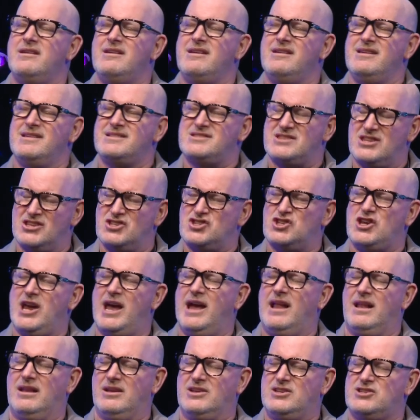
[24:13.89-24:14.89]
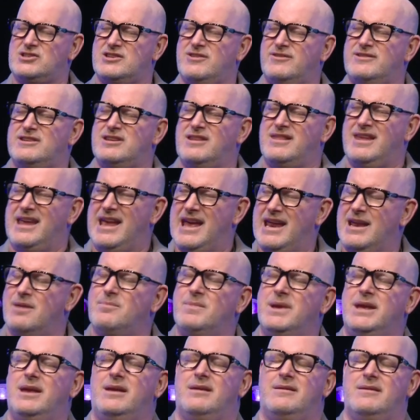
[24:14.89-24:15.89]
is the challenge to the
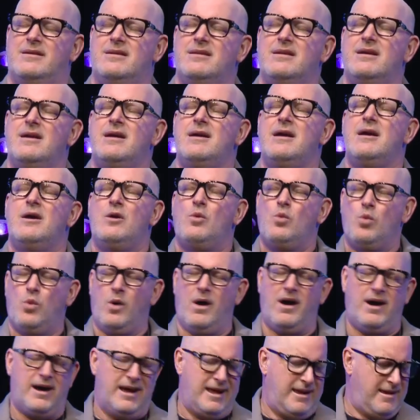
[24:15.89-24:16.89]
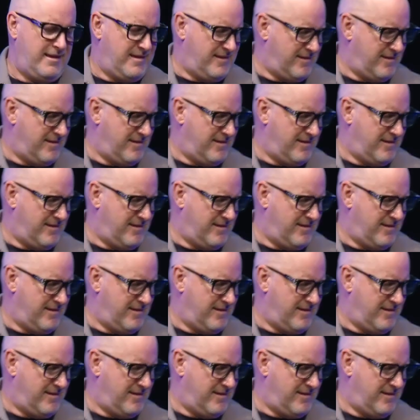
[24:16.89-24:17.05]
enemy. Why?